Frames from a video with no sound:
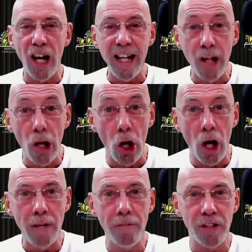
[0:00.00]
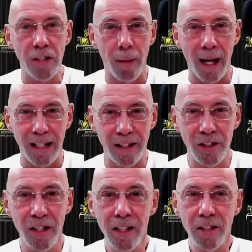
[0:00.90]
in live debates.
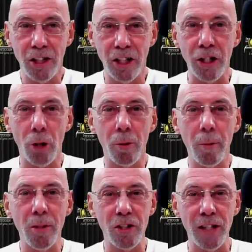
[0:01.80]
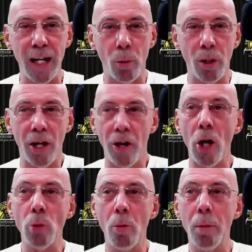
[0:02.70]
So you don't want to be missing that one. And I
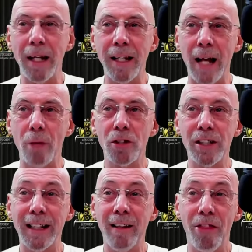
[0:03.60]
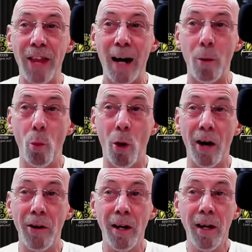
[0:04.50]
will be announcing that
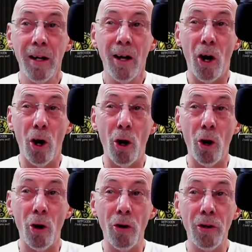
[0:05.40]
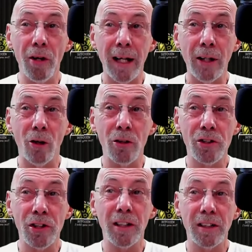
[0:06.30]
one on, hang on,
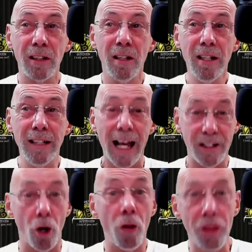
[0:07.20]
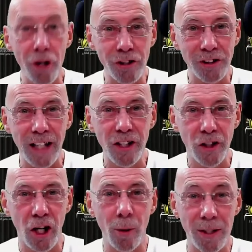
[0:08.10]
yes, on Thursday's
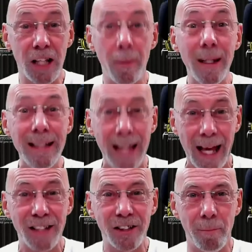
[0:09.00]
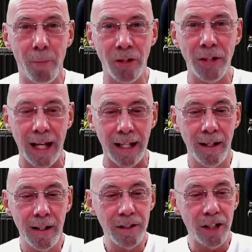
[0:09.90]
show. It's going to be next Monday.
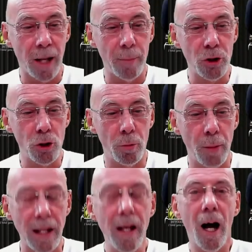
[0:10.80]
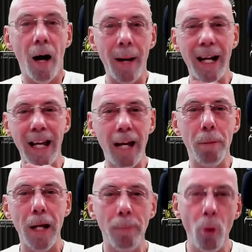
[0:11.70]
So come and join me. I'm out of here,
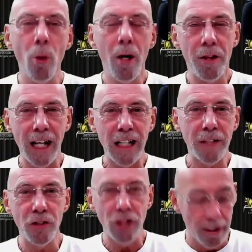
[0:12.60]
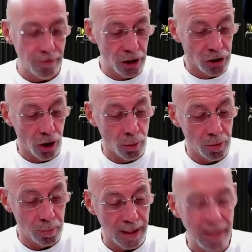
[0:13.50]
people. Thanks for sharing your time with
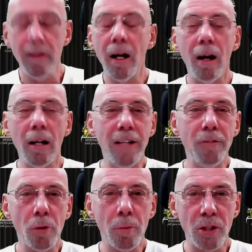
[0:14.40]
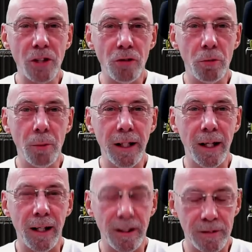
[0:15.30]
me. I'll leave you with my social media
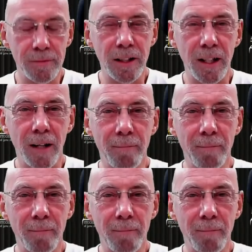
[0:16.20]
links. See ya.